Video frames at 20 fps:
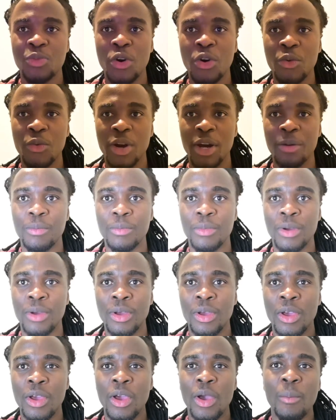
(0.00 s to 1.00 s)
program.
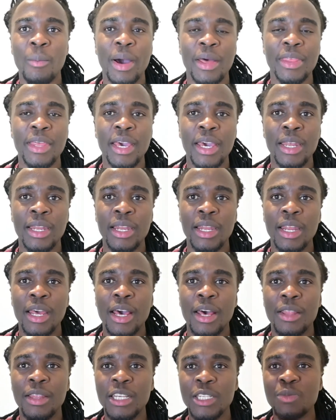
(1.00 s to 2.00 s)
But then
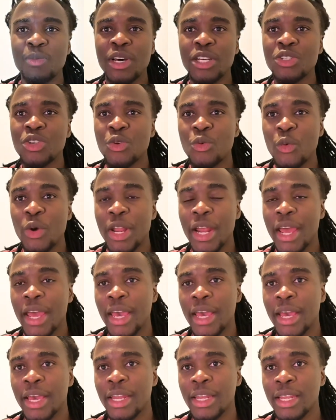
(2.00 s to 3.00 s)
this person went
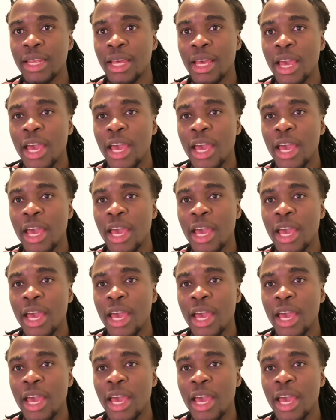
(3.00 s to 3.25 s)
ahead